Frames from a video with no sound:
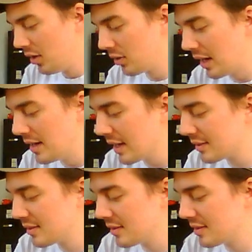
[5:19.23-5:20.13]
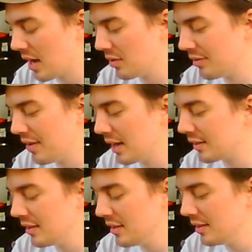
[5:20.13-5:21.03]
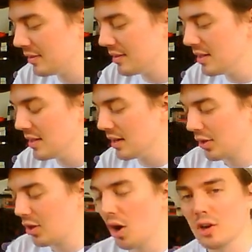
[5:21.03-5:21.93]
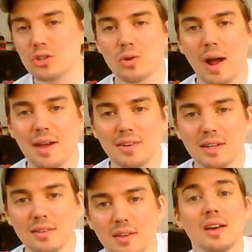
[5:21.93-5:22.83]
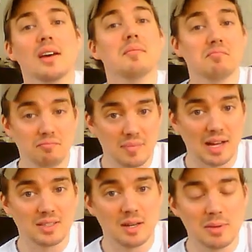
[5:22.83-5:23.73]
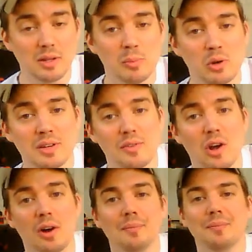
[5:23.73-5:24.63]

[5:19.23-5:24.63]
Okay, next sound effect is the car driving. That's going to be a little more difficult.